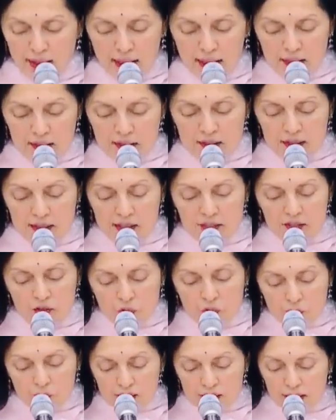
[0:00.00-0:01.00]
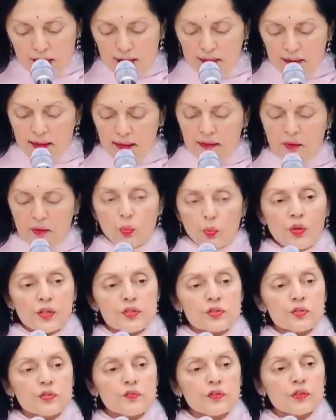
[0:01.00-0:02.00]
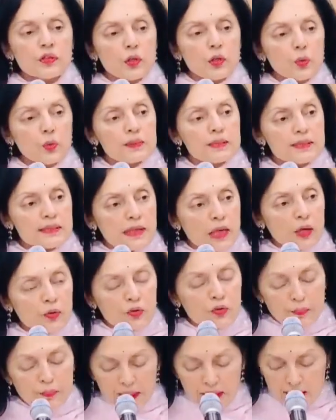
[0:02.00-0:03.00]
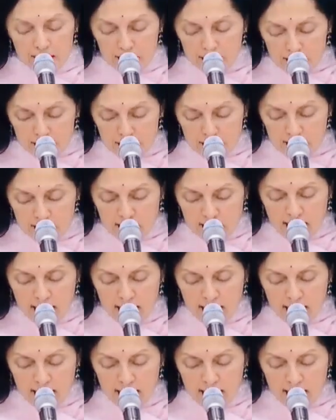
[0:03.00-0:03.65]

It is thus critical that the voice of the Global South be heard